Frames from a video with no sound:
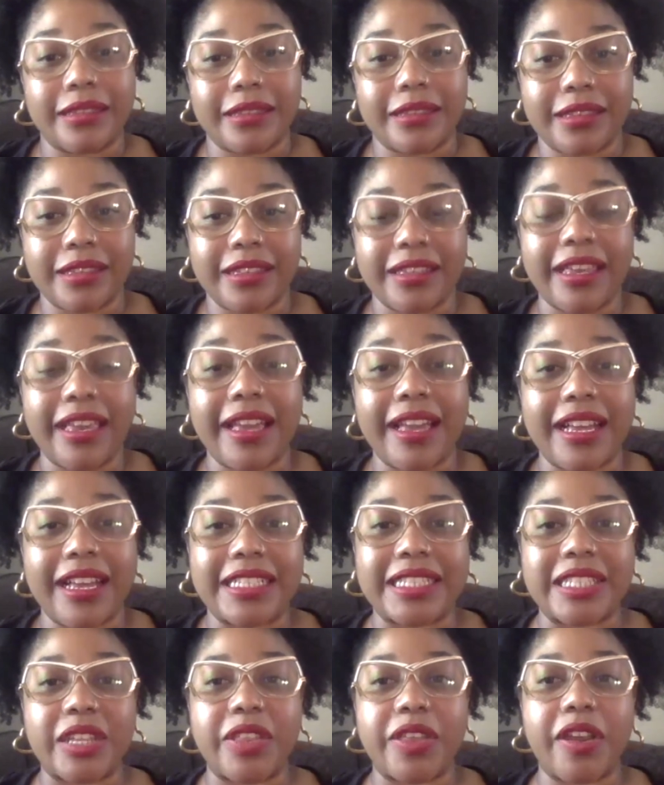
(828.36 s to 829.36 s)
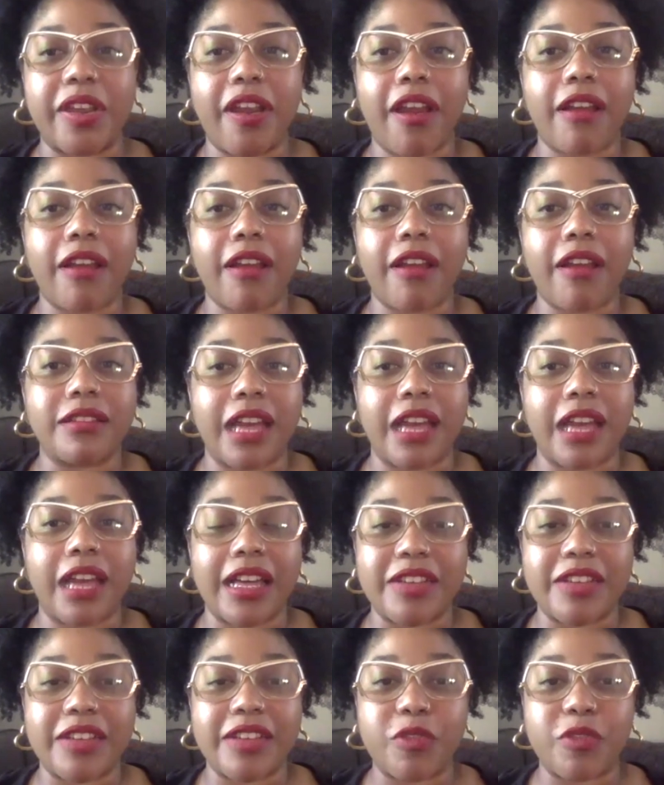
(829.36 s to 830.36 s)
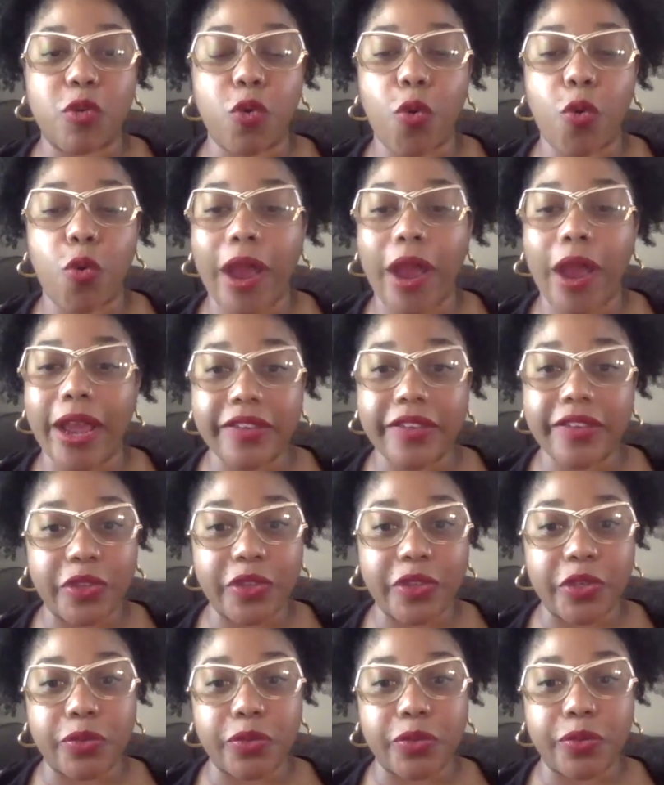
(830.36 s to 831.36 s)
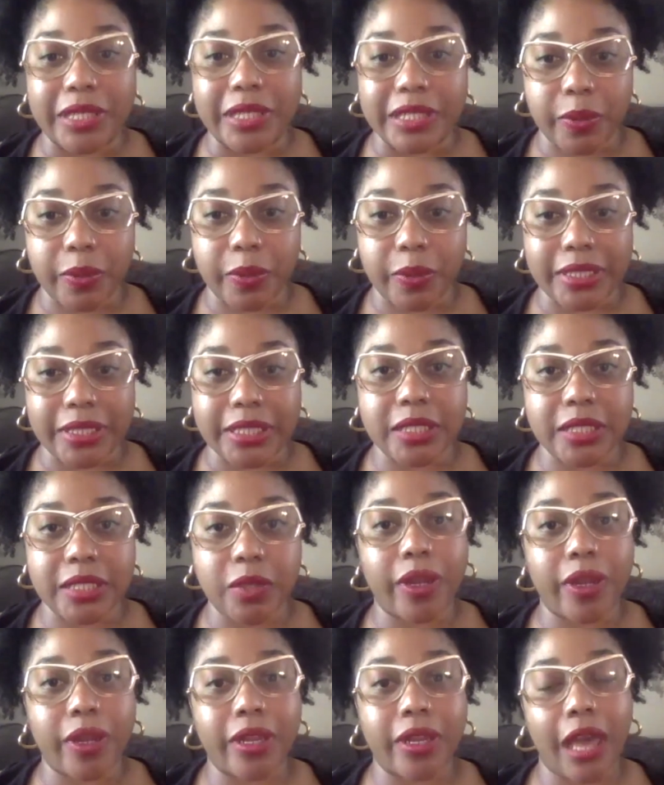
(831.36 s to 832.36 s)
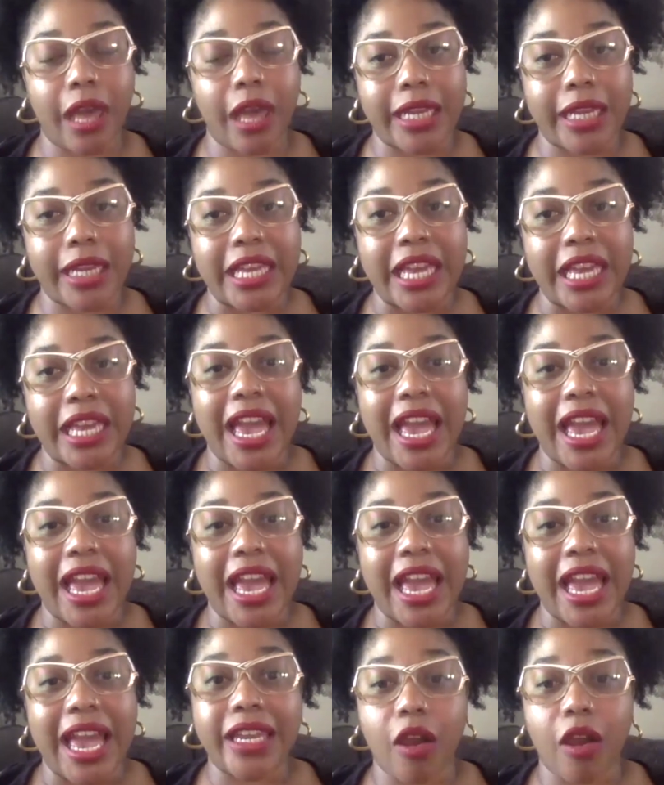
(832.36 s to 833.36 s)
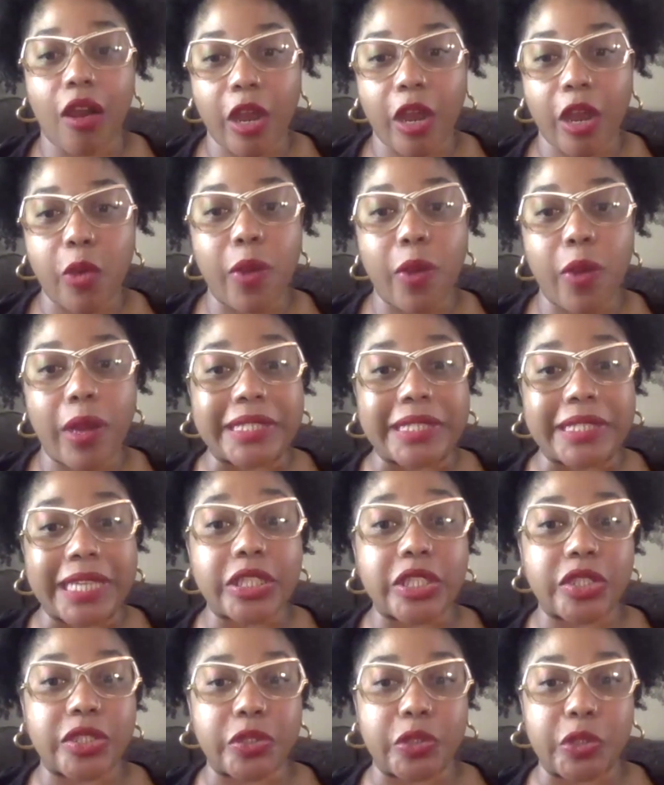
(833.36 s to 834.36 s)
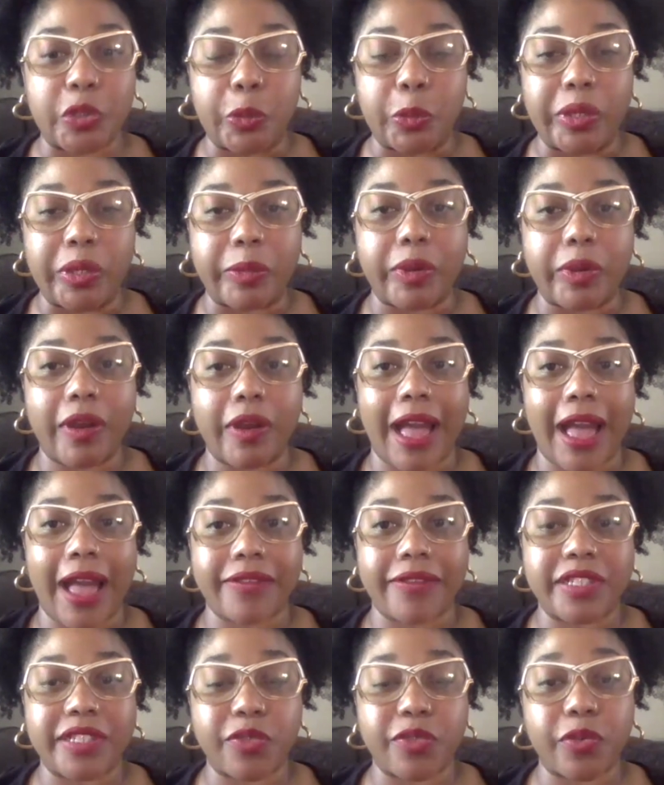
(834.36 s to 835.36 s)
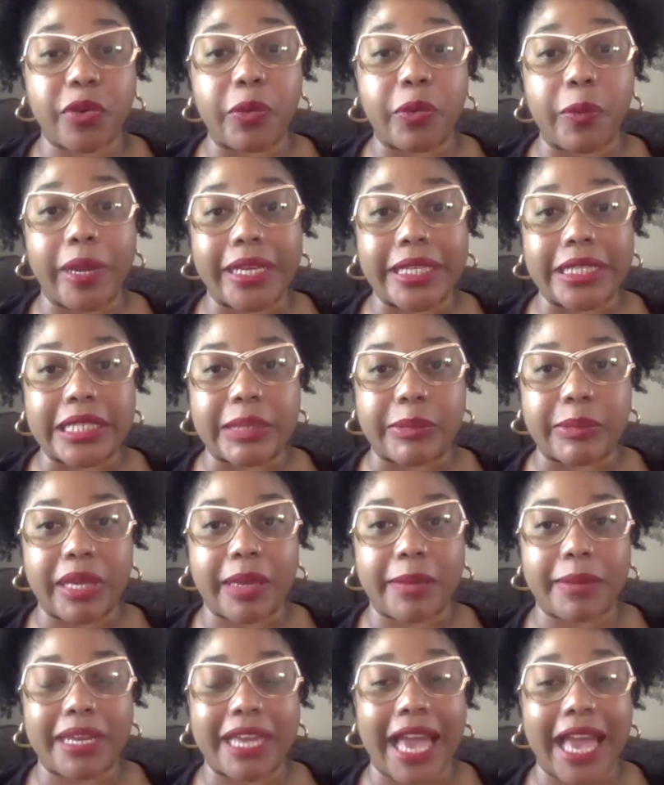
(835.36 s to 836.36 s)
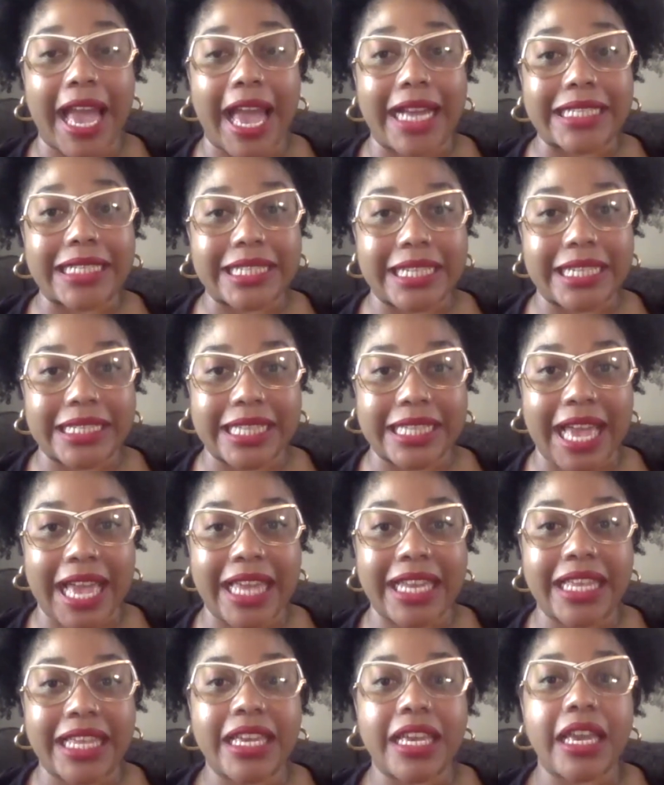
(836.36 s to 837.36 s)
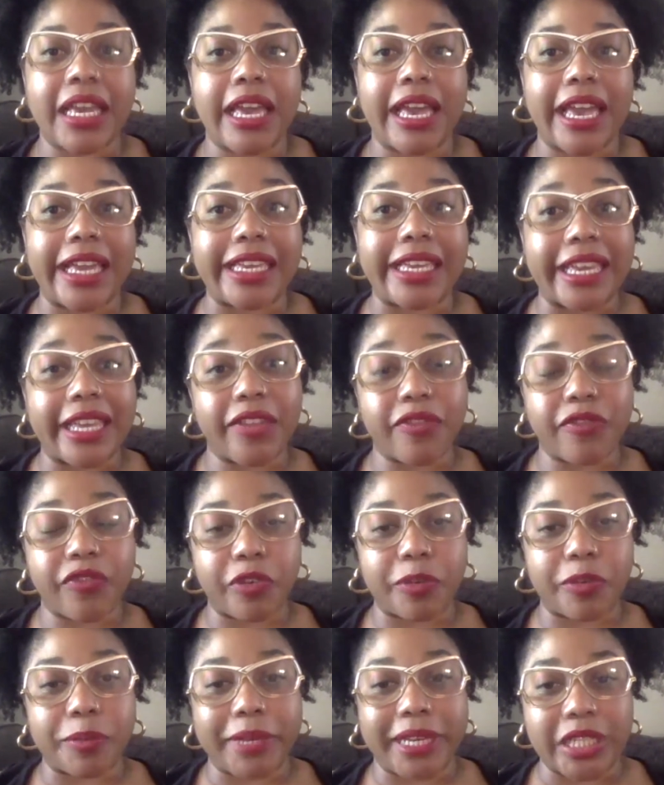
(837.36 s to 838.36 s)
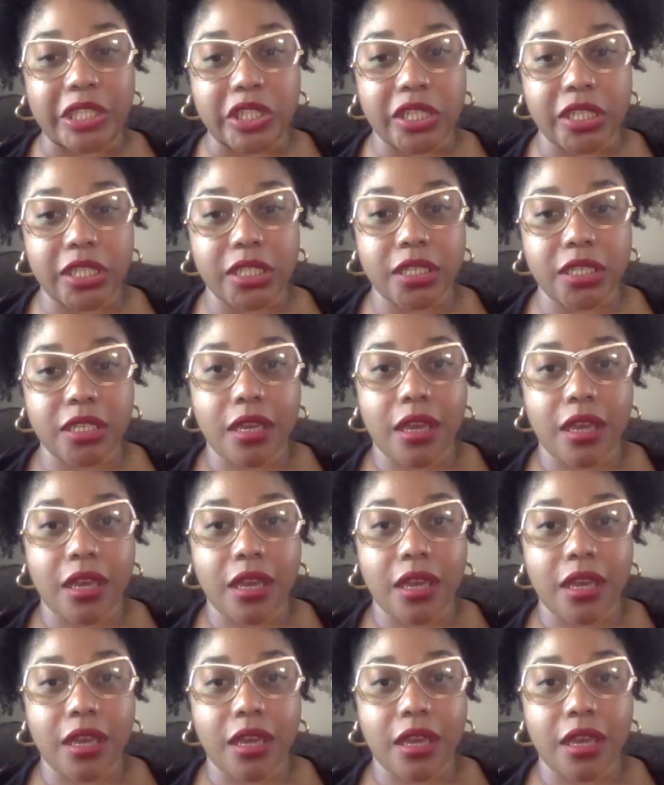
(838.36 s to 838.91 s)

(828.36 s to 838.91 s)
Yeah, so there are quite a few resources online. And on our website soon, we will have different ways to be able to access that and get information.